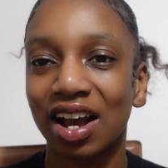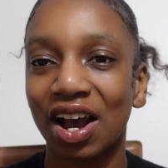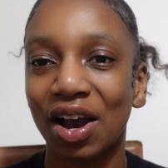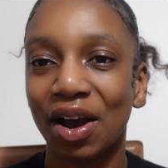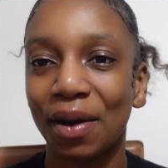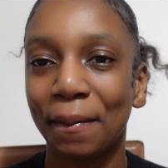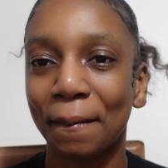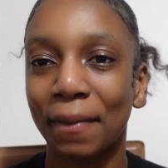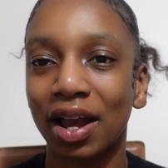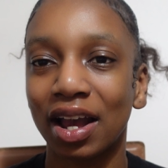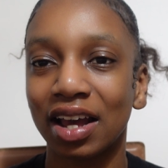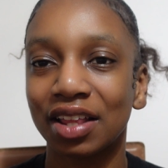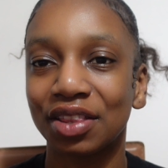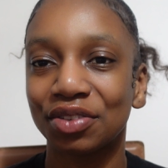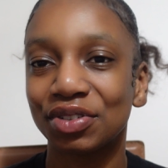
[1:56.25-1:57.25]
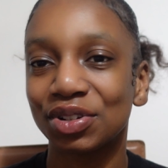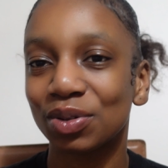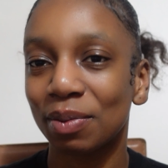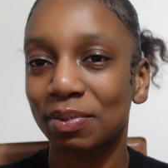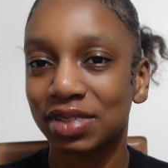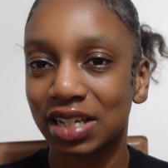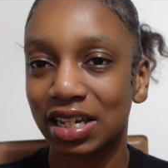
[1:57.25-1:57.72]
And the reason
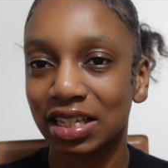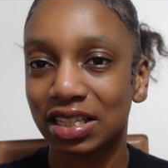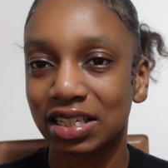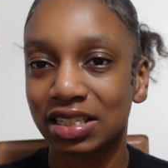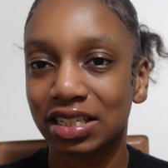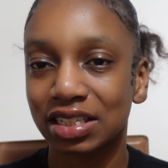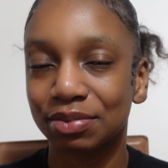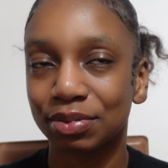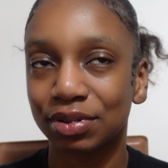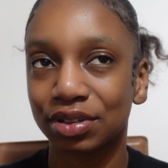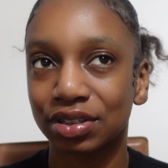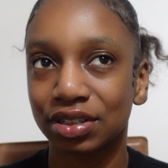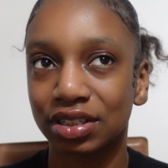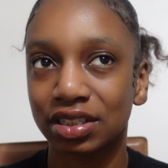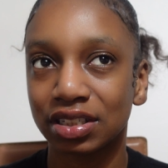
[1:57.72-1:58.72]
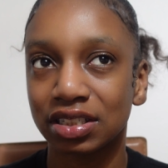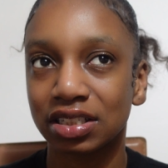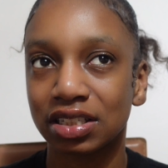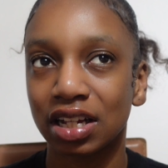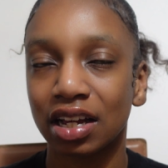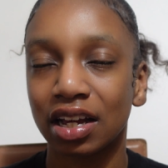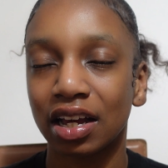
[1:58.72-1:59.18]
why I'm saying this is
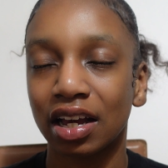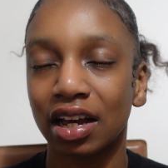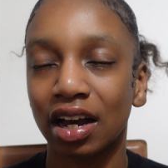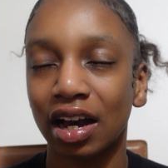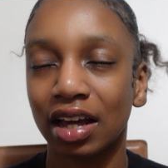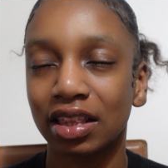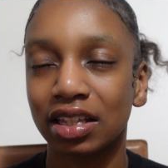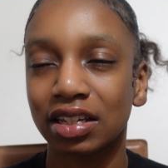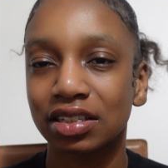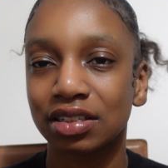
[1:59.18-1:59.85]
because I think